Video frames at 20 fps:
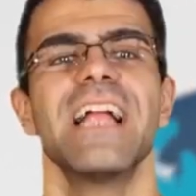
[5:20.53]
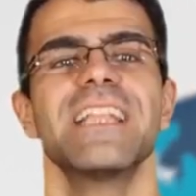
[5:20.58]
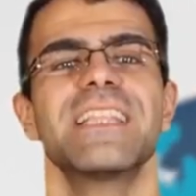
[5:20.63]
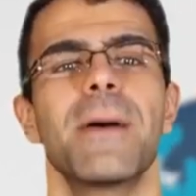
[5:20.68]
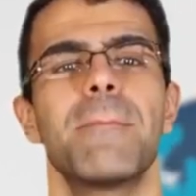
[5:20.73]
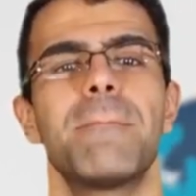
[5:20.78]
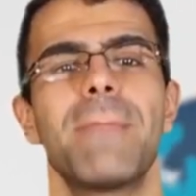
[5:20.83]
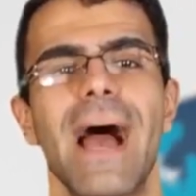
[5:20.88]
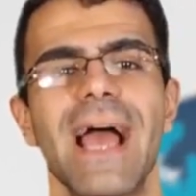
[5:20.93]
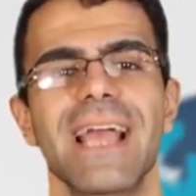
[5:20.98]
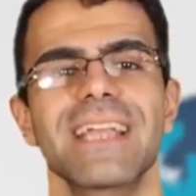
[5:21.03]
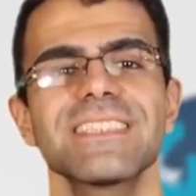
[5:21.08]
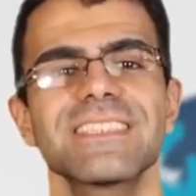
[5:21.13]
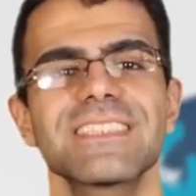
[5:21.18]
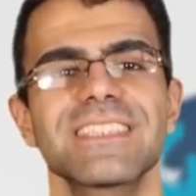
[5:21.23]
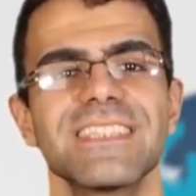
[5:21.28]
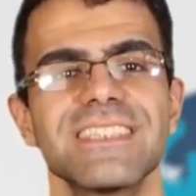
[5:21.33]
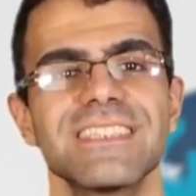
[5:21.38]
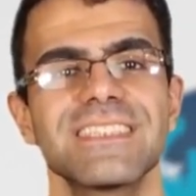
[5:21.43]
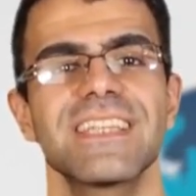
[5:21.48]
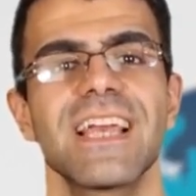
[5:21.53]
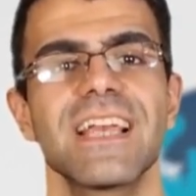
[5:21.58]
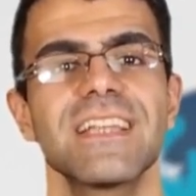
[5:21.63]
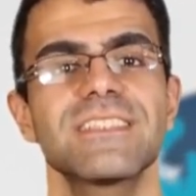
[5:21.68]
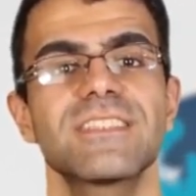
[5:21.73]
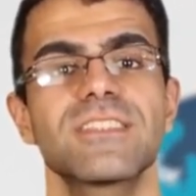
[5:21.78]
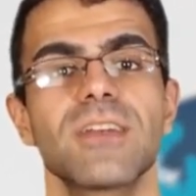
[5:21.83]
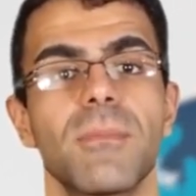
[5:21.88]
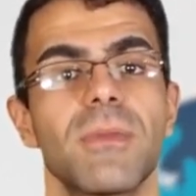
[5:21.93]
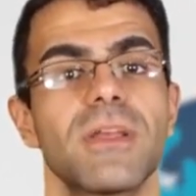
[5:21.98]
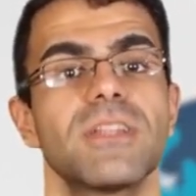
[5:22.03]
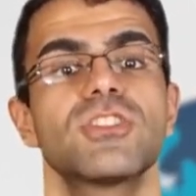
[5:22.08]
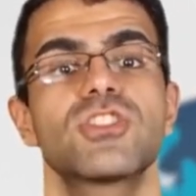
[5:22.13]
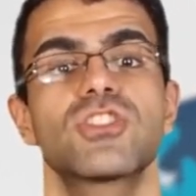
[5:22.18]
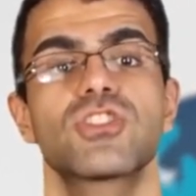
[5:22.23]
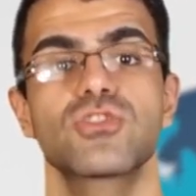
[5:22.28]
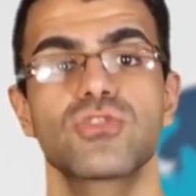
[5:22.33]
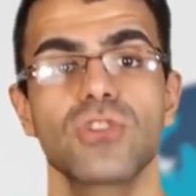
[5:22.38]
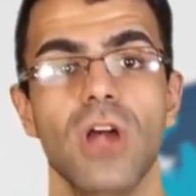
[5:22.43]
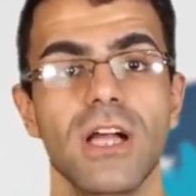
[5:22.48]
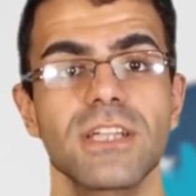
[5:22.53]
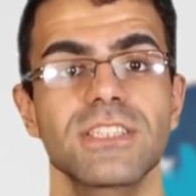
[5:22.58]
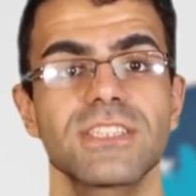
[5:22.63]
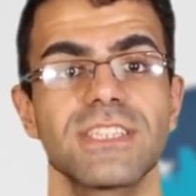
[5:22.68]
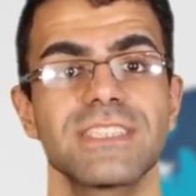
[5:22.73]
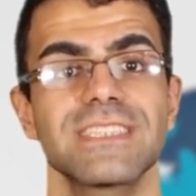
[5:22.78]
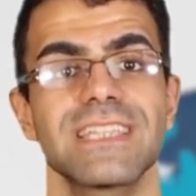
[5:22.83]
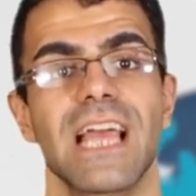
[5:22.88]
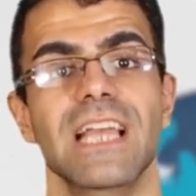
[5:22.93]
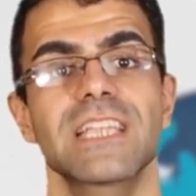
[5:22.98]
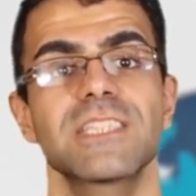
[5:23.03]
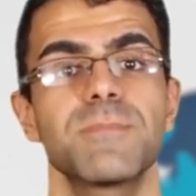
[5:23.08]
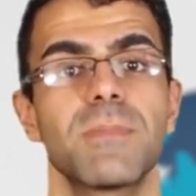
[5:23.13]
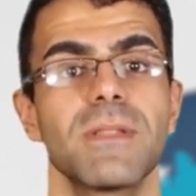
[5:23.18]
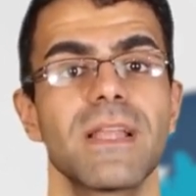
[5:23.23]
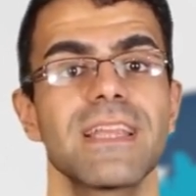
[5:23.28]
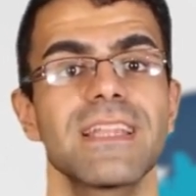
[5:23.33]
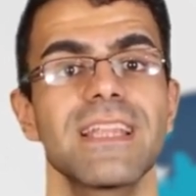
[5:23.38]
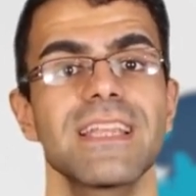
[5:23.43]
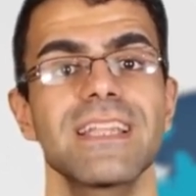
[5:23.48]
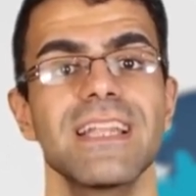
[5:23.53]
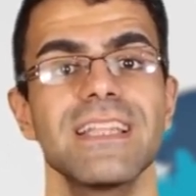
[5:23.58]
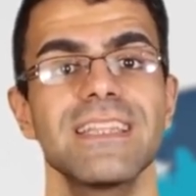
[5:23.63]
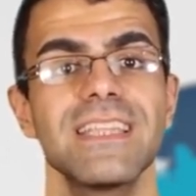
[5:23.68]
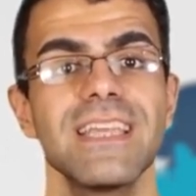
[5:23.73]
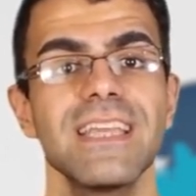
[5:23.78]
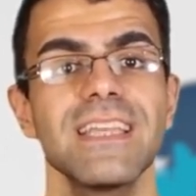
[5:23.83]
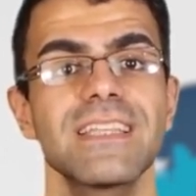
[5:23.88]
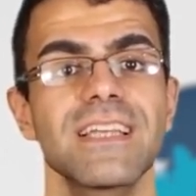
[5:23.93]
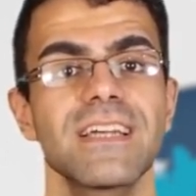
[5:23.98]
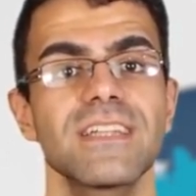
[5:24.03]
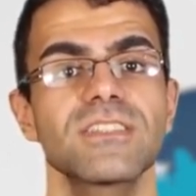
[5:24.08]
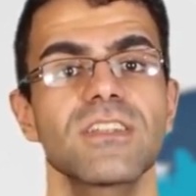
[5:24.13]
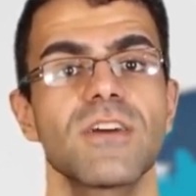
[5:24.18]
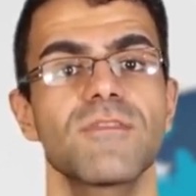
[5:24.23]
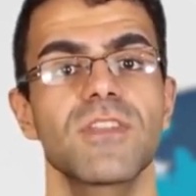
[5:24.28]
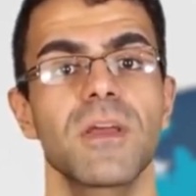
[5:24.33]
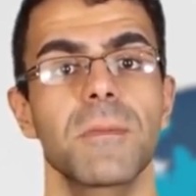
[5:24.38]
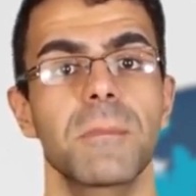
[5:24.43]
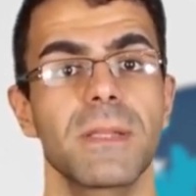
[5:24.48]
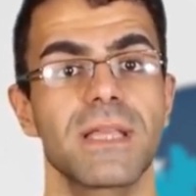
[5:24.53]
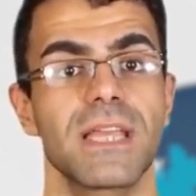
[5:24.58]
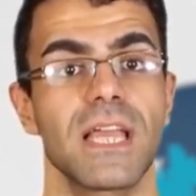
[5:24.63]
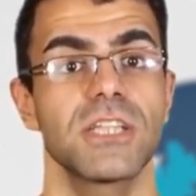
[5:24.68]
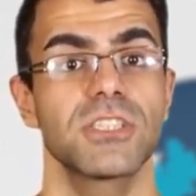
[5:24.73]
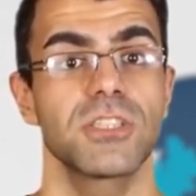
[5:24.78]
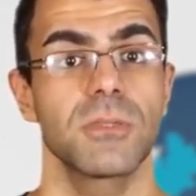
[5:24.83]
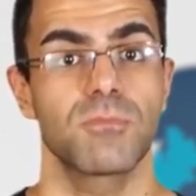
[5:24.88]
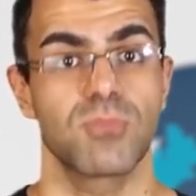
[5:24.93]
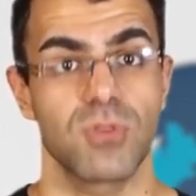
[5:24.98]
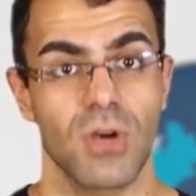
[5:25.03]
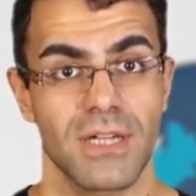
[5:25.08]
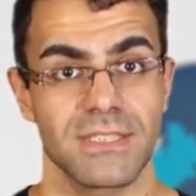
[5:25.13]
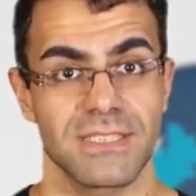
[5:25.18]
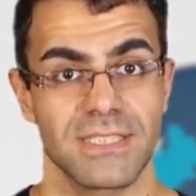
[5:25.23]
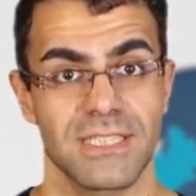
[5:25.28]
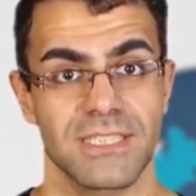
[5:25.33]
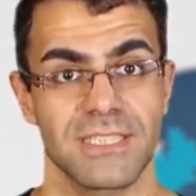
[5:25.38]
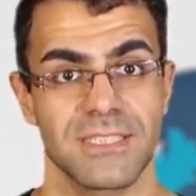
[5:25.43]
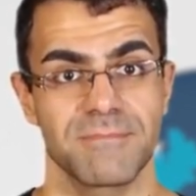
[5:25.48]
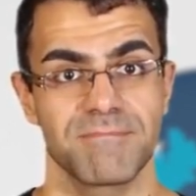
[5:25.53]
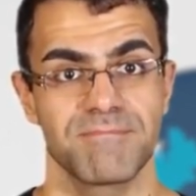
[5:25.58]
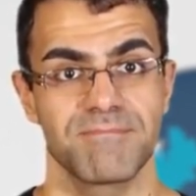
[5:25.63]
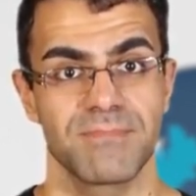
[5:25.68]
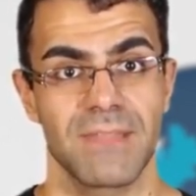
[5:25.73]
The package contains some instructions explaining the details of the application process.